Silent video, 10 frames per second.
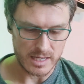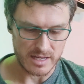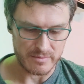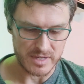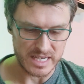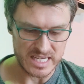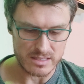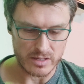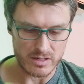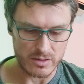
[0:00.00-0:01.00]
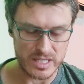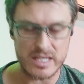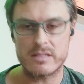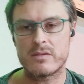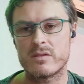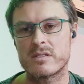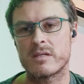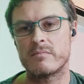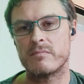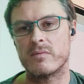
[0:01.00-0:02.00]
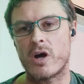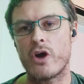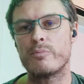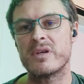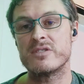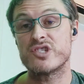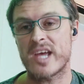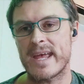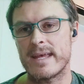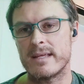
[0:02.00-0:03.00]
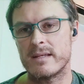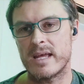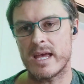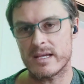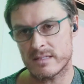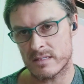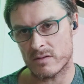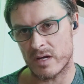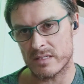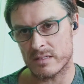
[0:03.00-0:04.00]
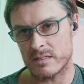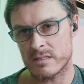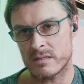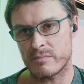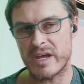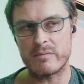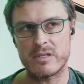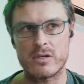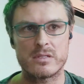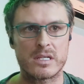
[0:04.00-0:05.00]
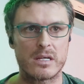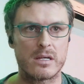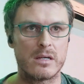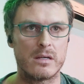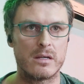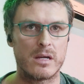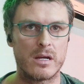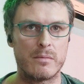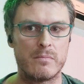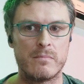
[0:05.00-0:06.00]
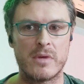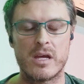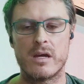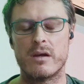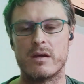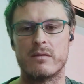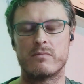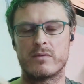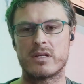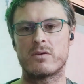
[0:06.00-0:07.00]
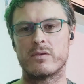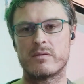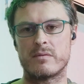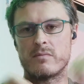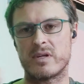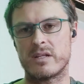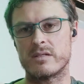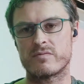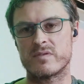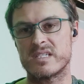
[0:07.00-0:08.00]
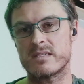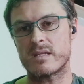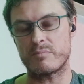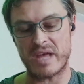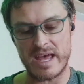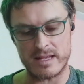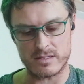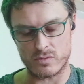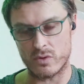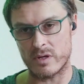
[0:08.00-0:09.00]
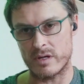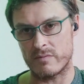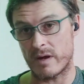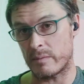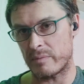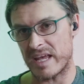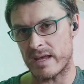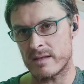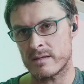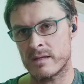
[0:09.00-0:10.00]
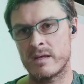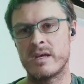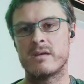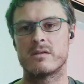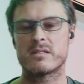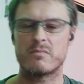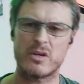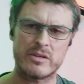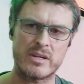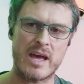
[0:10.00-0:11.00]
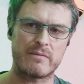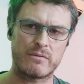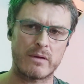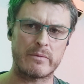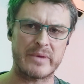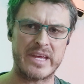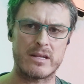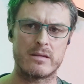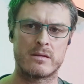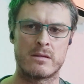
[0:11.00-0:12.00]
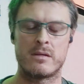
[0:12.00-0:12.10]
And he's like, oh, you need to do some open chain exercises, maybe using a what do you call them? One of those resistant bands or a rubber band. I said, well, I don't have a rubber band.